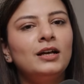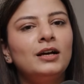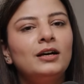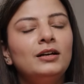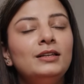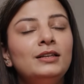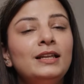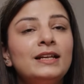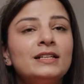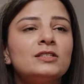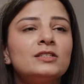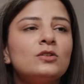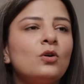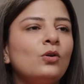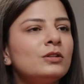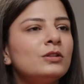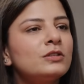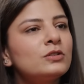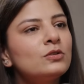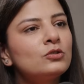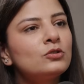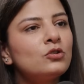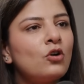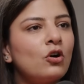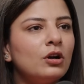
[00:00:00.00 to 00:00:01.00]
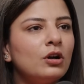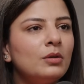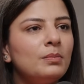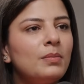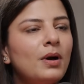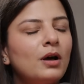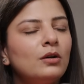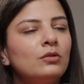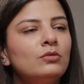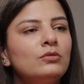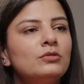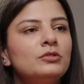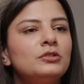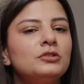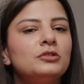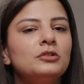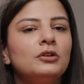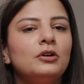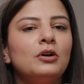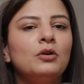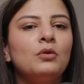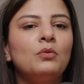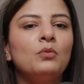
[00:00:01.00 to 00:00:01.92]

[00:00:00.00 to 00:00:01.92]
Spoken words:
let's also talk about